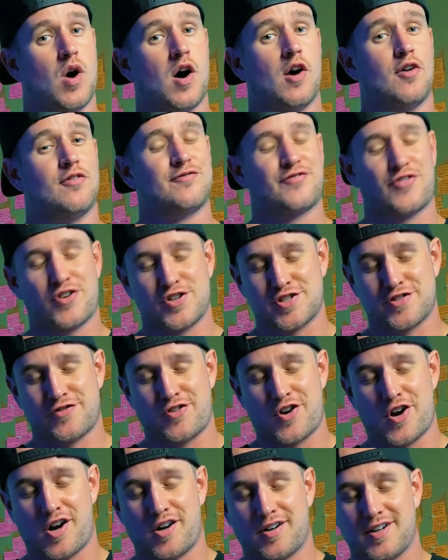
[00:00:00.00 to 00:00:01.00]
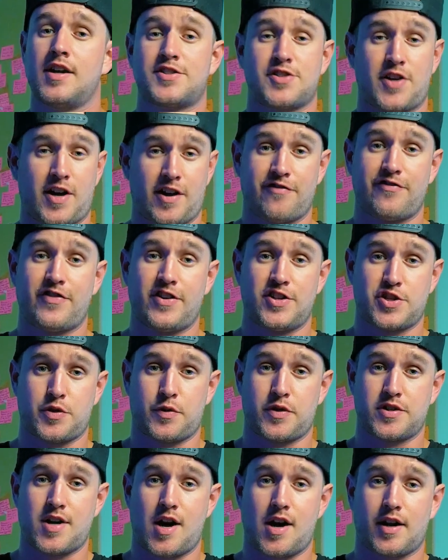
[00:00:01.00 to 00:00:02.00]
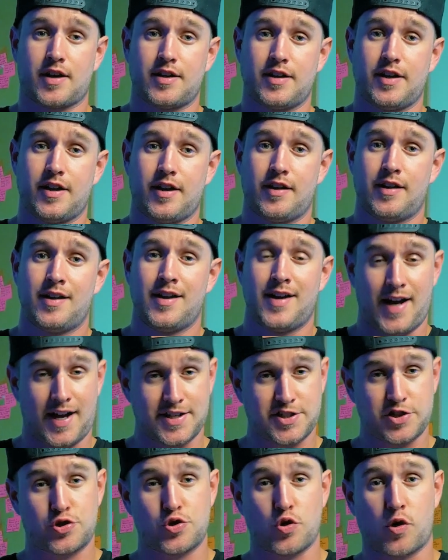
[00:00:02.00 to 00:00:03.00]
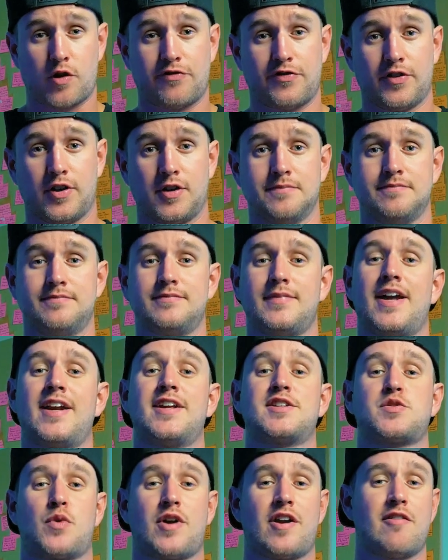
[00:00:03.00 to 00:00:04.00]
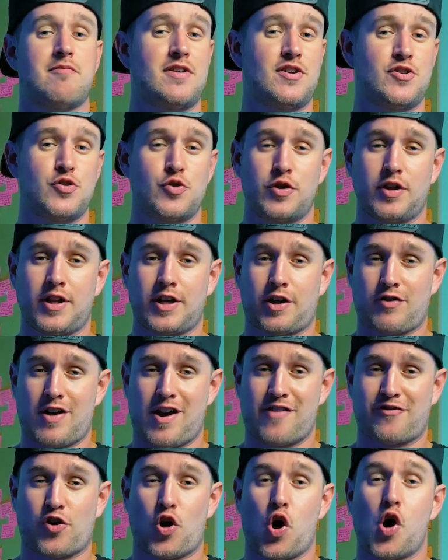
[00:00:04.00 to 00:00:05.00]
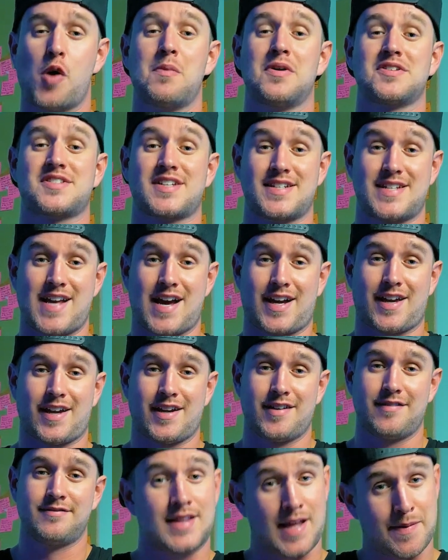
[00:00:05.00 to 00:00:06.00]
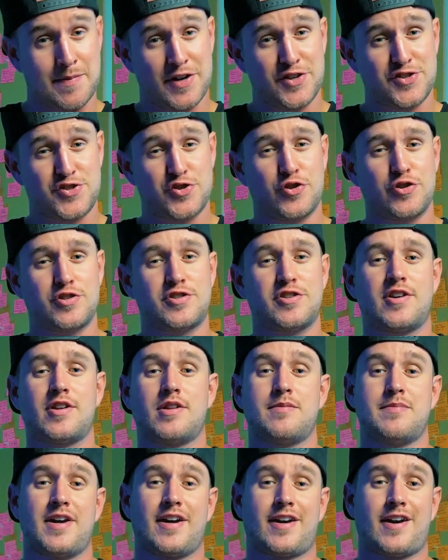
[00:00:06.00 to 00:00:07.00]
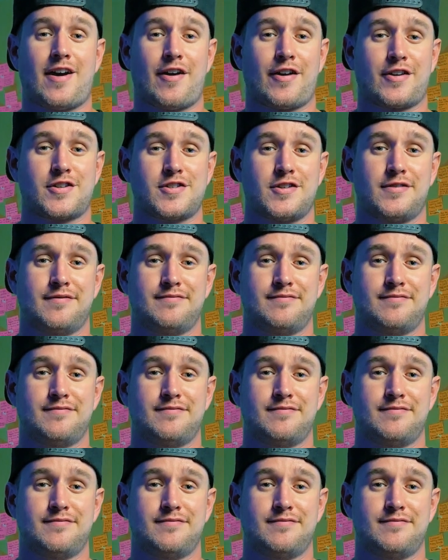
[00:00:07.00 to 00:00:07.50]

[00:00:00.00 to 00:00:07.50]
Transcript: Well, first of all, it's not a feature we're talking here. It's a short film, and it's one I've been noodling around for almost a decade. Let me introduce you to the main character.